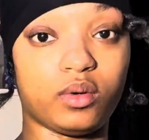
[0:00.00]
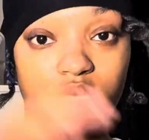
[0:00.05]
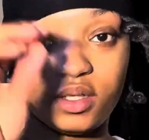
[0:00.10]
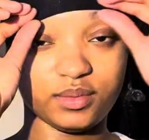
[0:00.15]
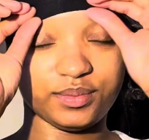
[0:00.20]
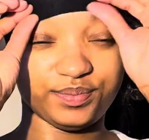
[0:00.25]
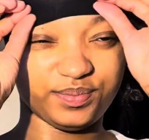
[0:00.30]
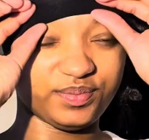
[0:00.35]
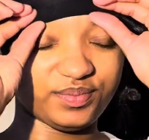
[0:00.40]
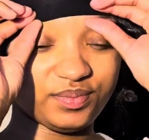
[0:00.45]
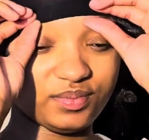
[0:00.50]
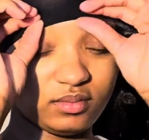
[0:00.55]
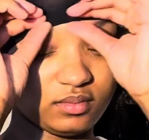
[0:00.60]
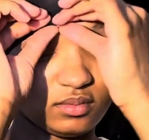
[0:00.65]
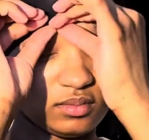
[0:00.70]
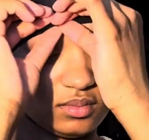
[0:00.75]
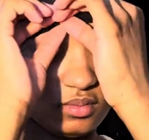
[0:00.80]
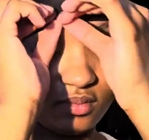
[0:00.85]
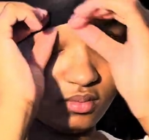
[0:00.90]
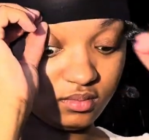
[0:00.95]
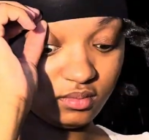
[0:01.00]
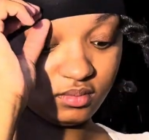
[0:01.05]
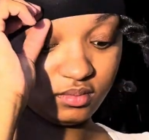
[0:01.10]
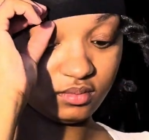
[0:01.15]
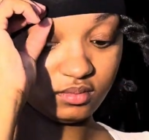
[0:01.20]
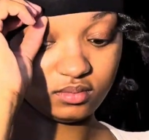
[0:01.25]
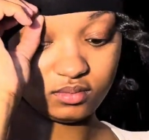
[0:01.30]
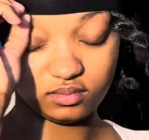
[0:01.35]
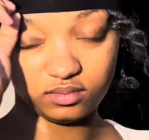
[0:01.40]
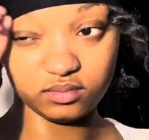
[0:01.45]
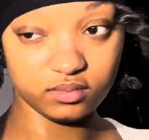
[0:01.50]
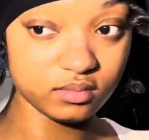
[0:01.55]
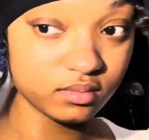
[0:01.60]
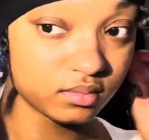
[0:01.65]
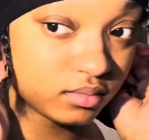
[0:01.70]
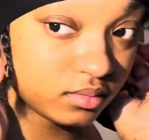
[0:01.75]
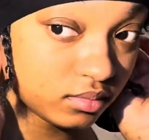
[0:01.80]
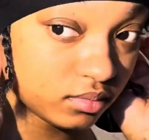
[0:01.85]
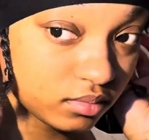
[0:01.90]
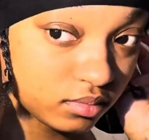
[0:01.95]
the size of a golf ball.
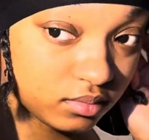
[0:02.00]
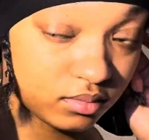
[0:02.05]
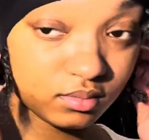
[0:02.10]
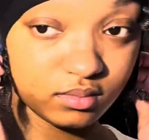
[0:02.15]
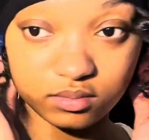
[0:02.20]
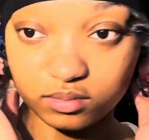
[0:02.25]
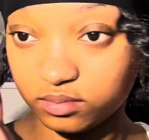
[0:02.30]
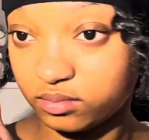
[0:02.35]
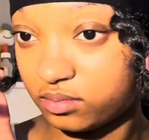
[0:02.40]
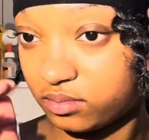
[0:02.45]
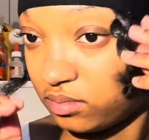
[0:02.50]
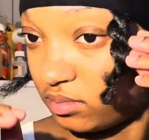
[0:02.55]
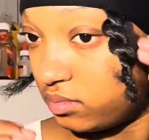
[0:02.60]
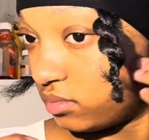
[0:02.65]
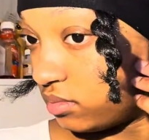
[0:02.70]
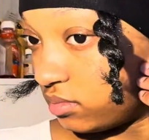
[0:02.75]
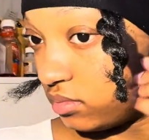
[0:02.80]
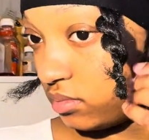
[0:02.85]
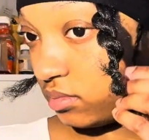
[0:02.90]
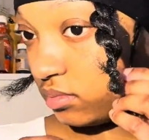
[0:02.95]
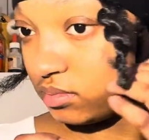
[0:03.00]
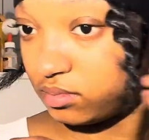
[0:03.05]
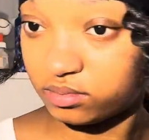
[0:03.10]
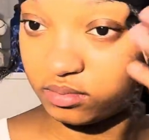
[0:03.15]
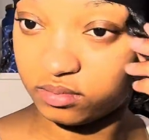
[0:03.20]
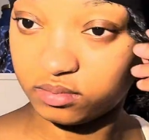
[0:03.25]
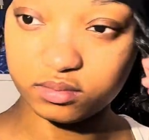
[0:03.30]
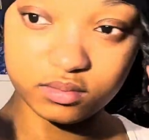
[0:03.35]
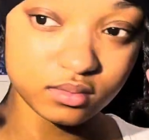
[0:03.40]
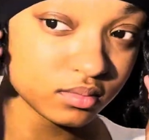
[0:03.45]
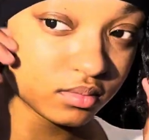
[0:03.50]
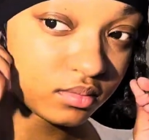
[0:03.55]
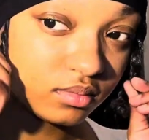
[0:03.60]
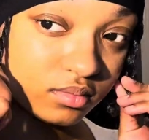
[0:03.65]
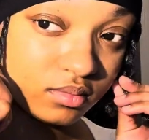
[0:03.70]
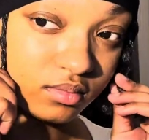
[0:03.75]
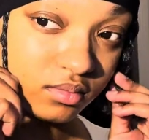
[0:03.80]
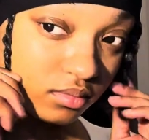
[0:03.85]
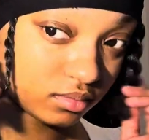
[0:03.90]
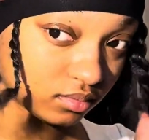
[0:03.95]
So it was not flat at all. I ended up
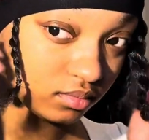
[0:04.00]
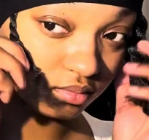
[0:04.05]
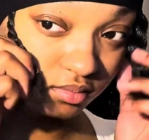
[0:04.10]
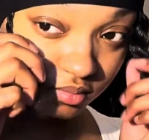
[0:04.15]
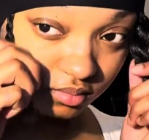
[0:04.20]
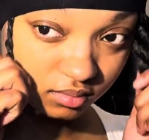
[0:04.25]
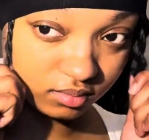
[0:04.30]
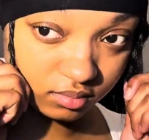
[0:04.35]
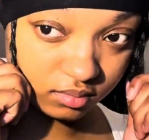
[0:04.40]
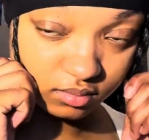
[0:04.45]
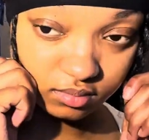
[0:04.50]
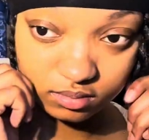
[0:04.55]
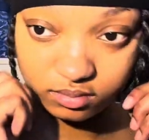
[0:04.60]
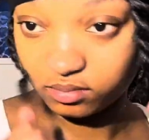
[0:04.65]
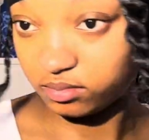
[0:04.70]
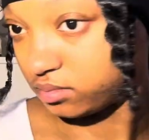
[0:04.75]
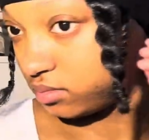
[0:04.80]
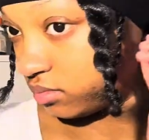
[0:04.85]
having to